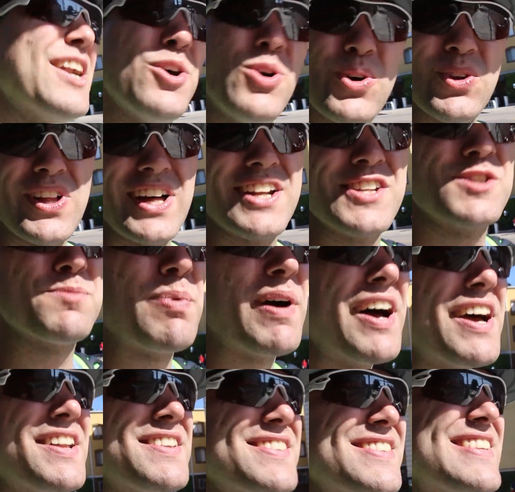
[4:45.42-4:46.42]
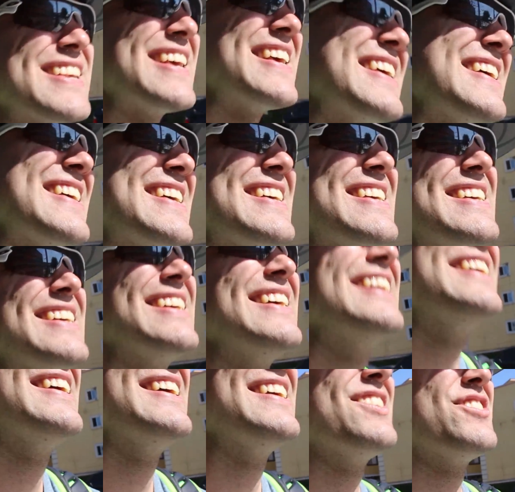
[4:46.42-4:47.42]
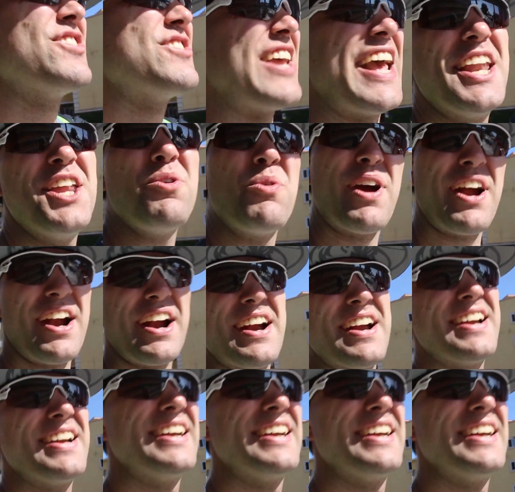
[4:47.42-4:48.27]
a whole lot of spawns. Just anywhere.